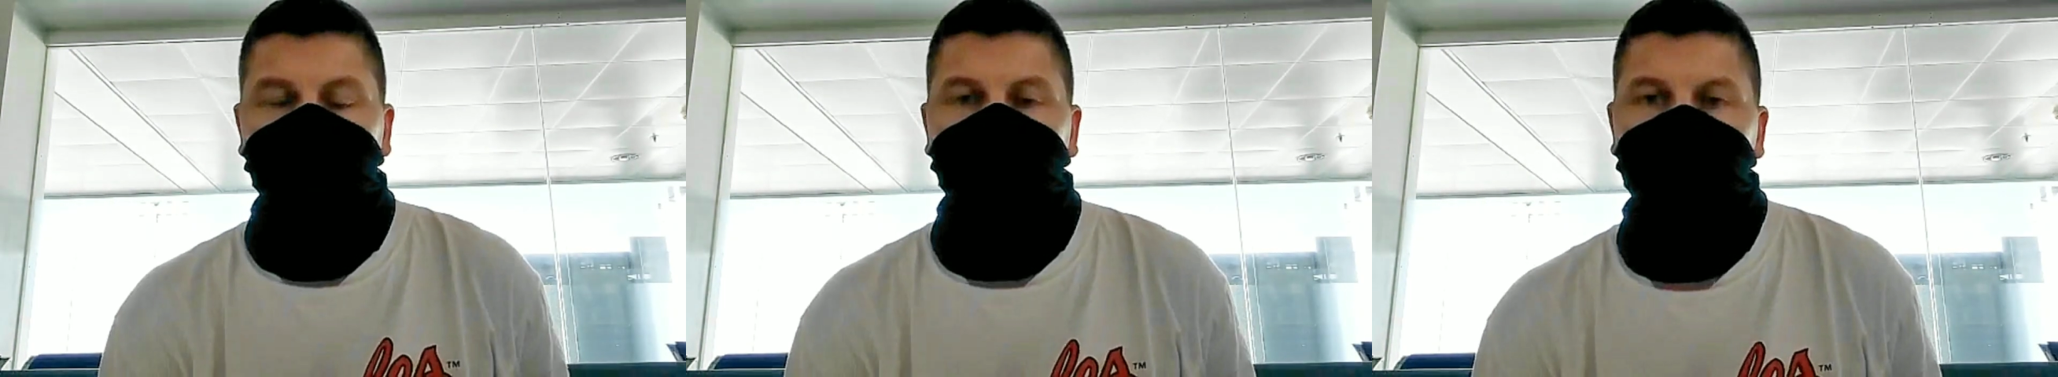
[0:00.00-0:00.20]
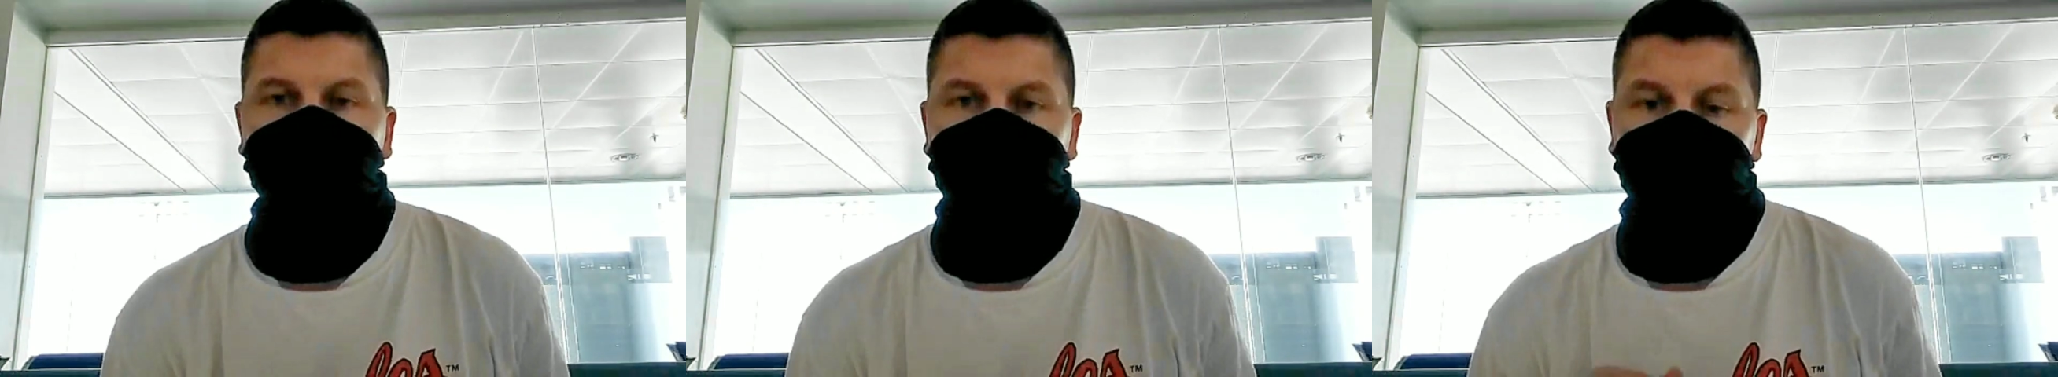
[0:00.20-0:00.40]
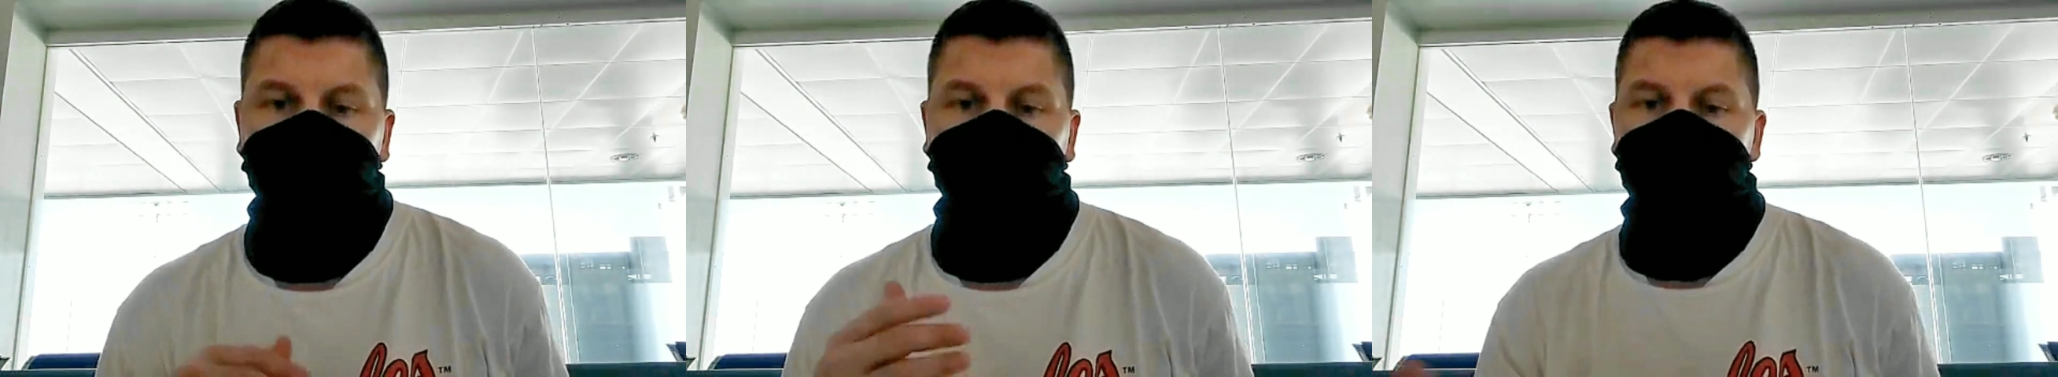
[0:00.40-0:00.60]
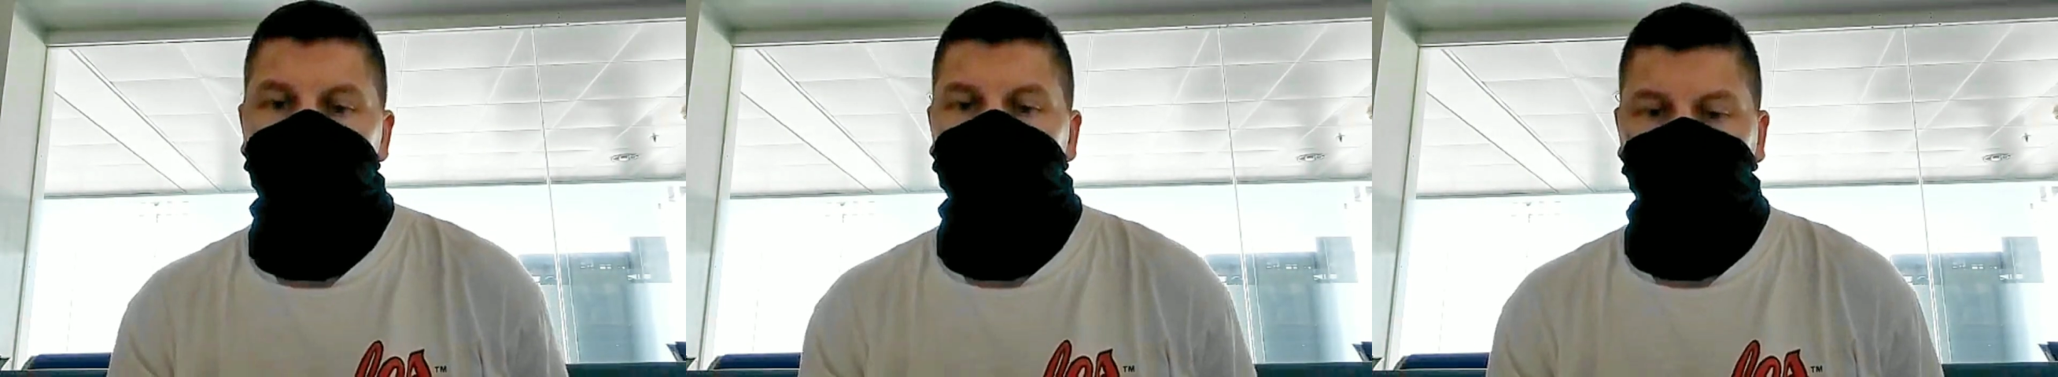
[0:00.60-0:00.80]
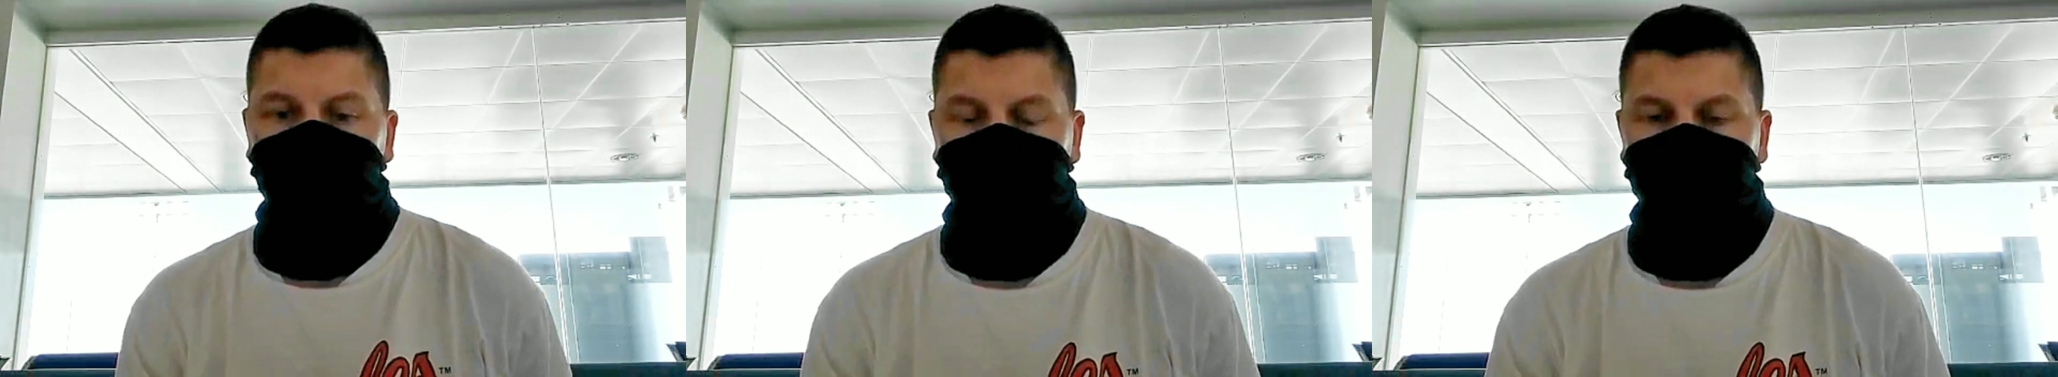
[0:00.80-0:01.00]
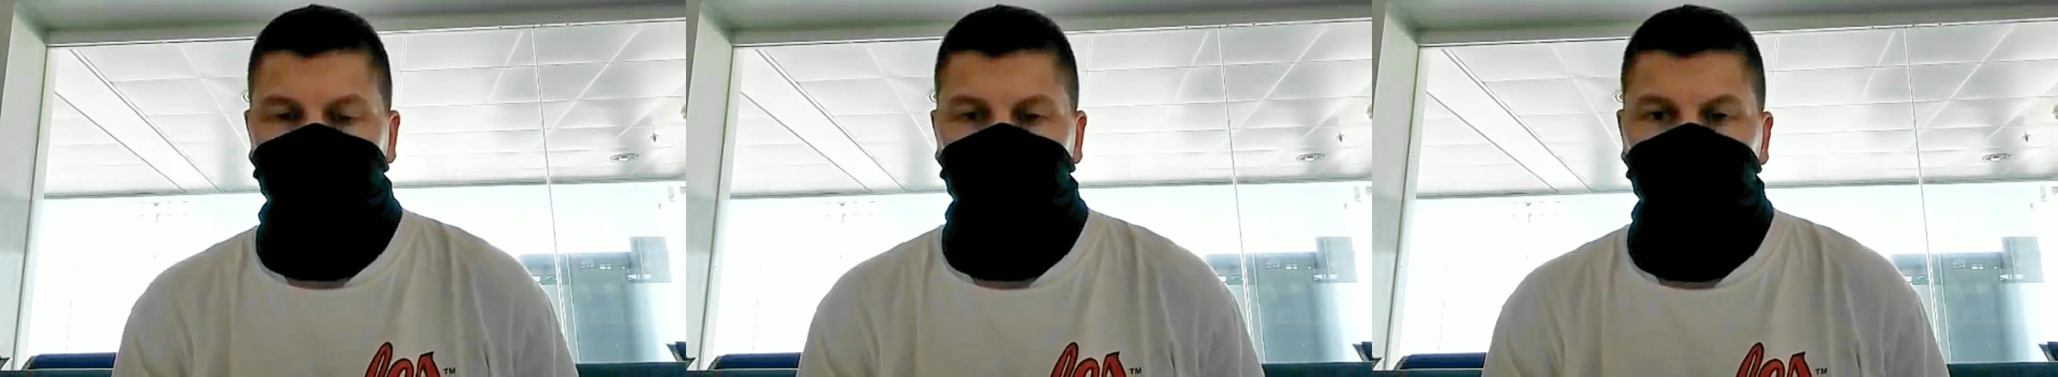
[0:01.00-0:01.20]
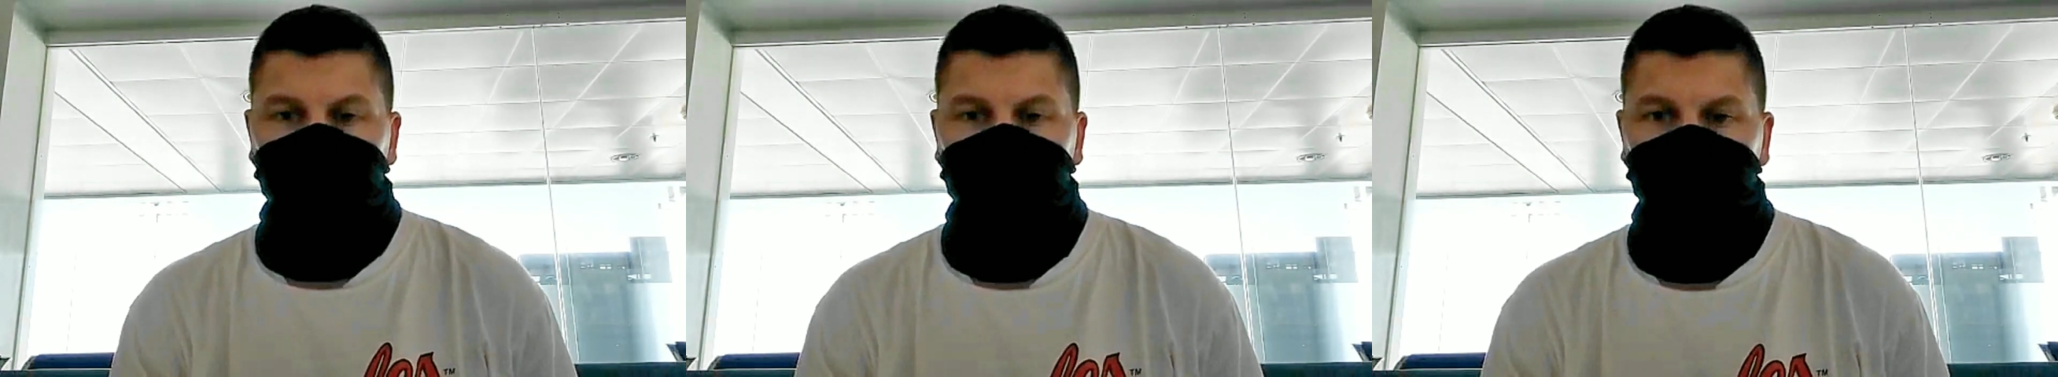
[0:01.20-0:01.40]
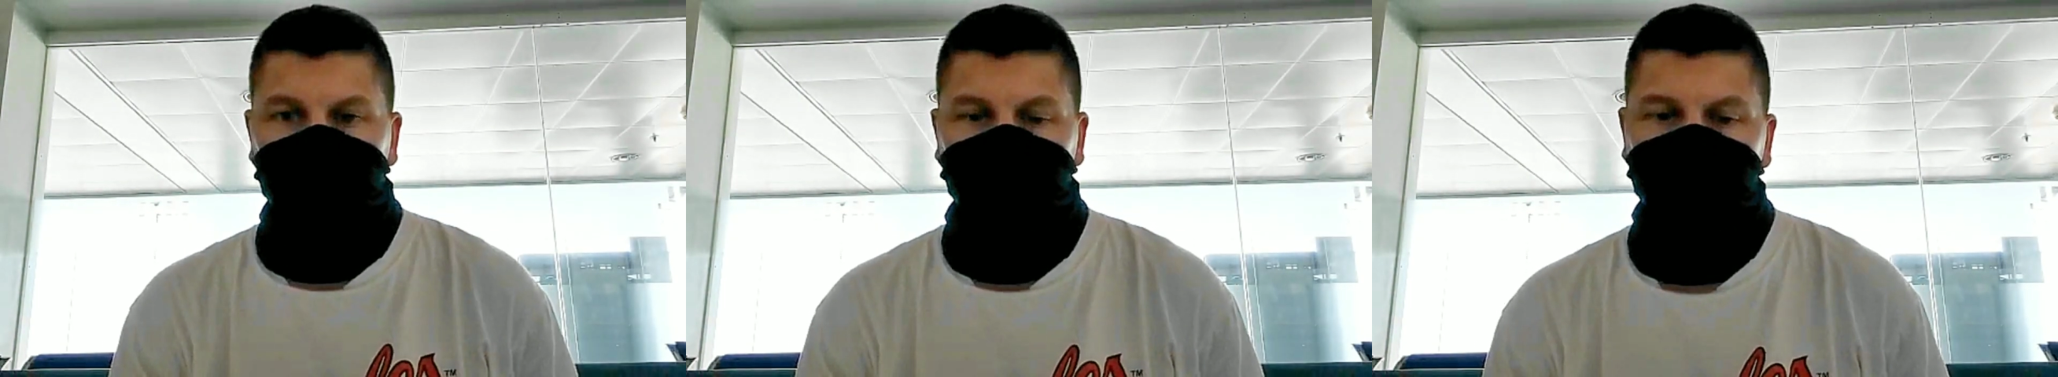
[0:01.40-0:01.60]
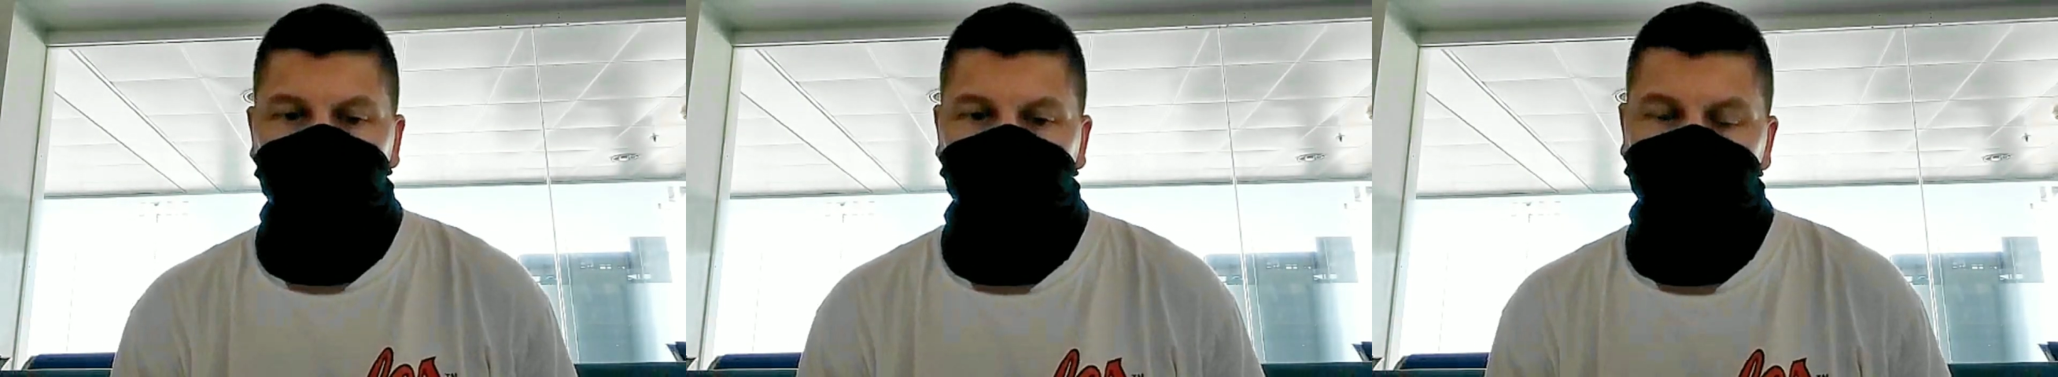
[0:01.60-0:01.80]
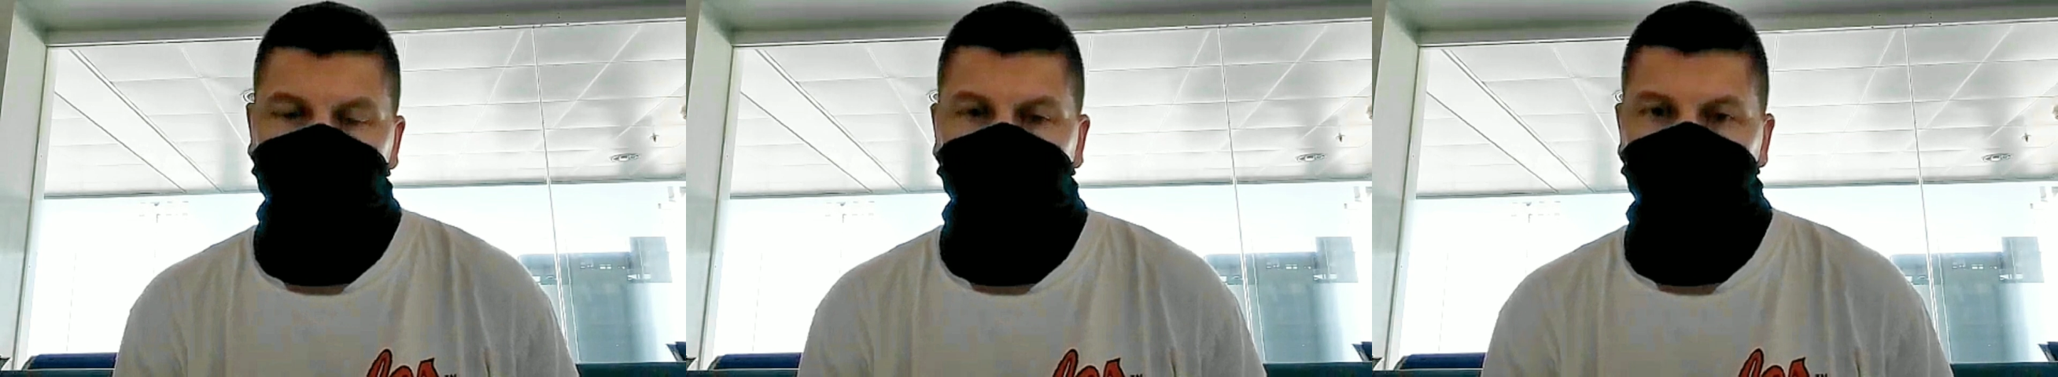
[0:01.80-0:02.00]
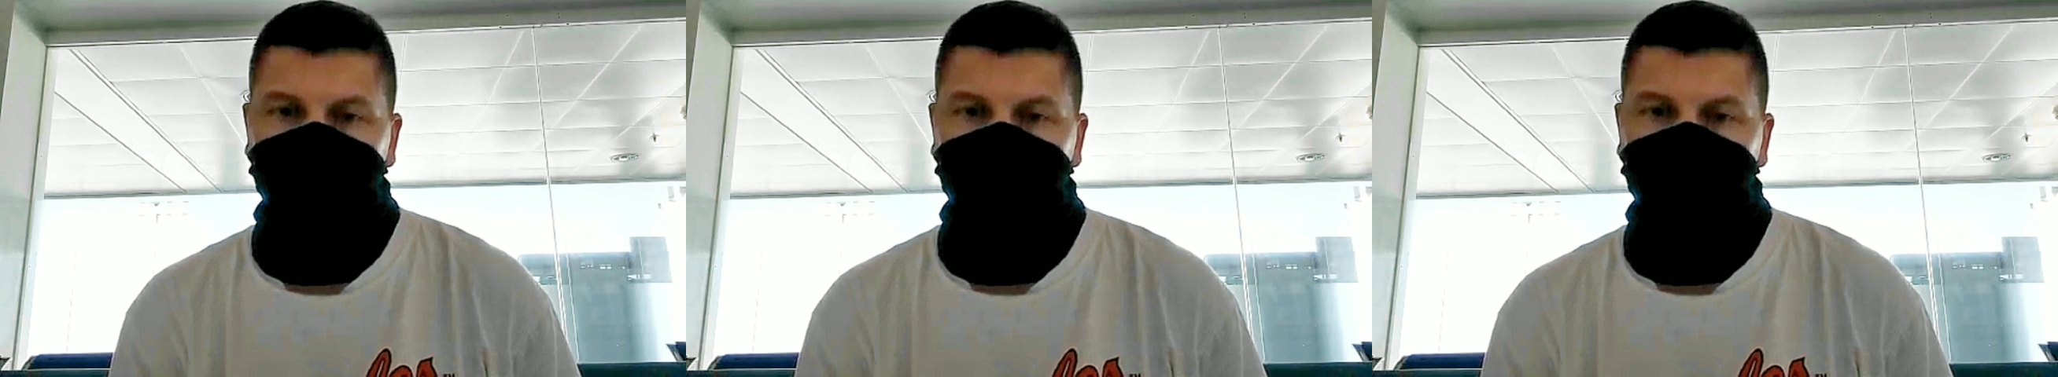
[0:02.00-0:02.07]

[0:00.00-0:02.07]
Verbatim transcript: Once you walk in, they send you